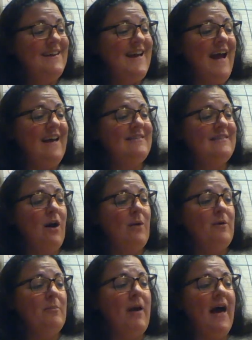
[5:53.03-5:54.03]
As
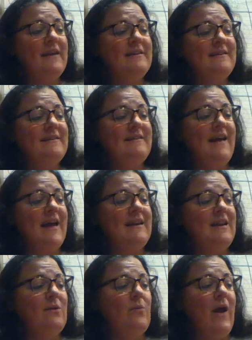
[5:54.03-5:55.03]
Selma patted his head,
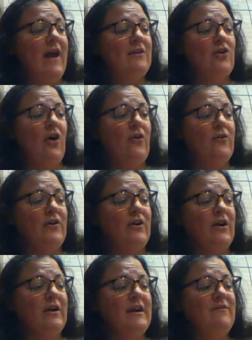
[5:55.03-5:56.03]
he wagged all over
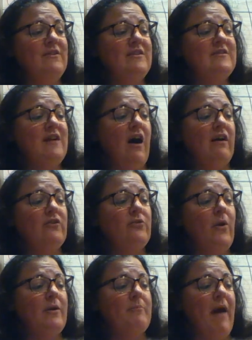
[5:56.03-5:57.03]
her. Even his tongue
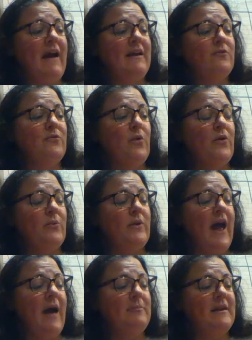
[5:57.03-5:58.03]
swung back and forth with
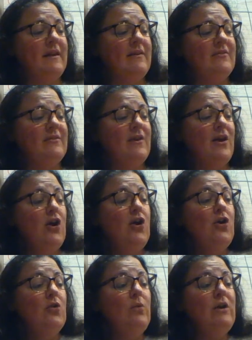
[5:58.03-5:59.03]
happiness.
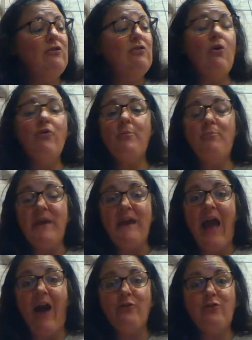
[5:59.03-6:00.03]
We sold the bee
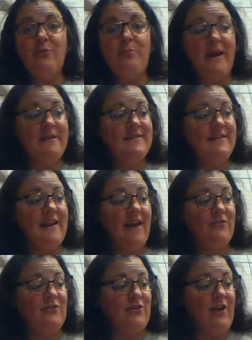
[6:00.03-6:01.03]
house you painted
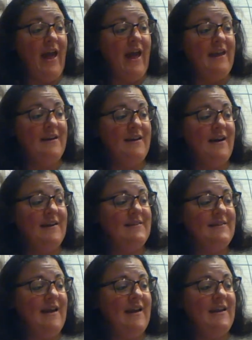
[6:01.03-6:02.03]
yesterday, I
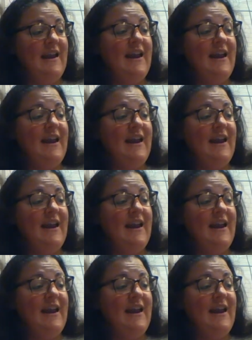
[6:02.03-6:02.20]
said.